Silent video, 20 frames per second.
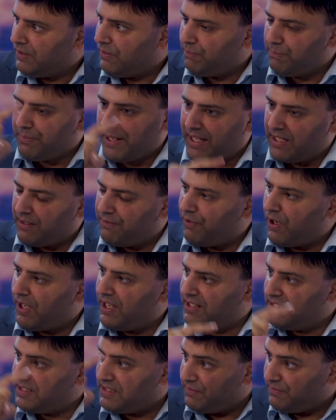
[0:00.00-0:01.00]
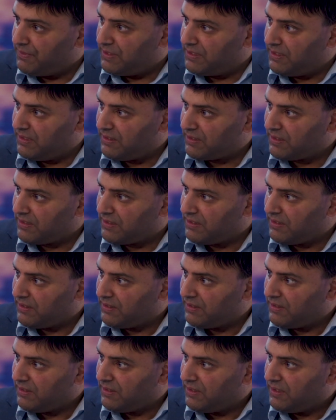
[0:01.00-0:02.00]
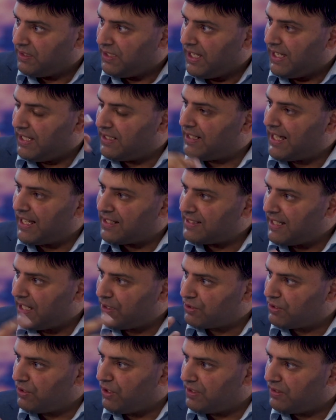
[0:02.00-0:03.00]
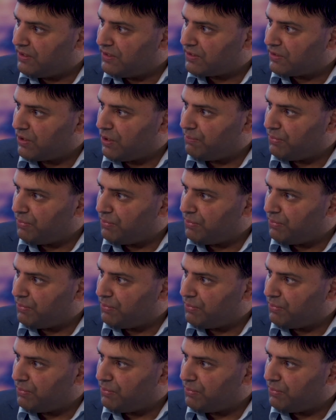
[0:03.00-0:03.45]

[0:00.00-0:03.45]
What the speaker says: pay it via dividend, and that's outside the scope of